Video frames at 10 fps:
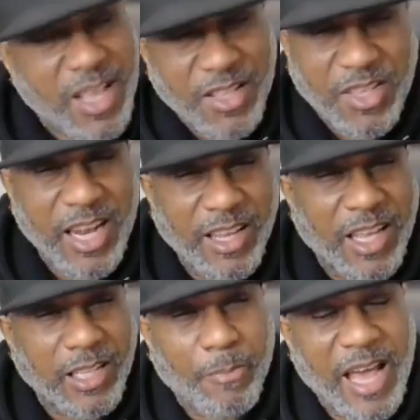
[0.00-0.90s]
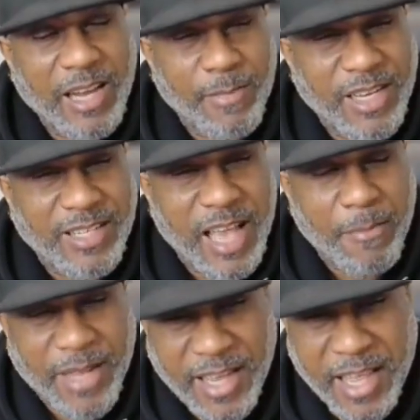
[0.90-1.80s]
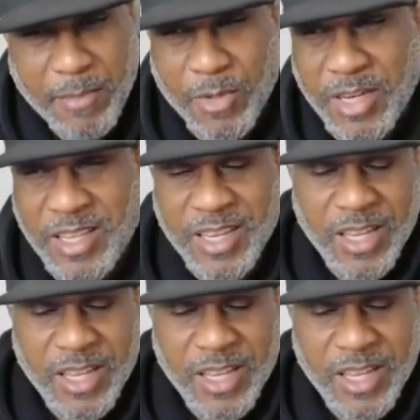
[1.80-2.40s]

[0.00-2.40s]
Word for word: And then I look at the bottom and it's got my name on it.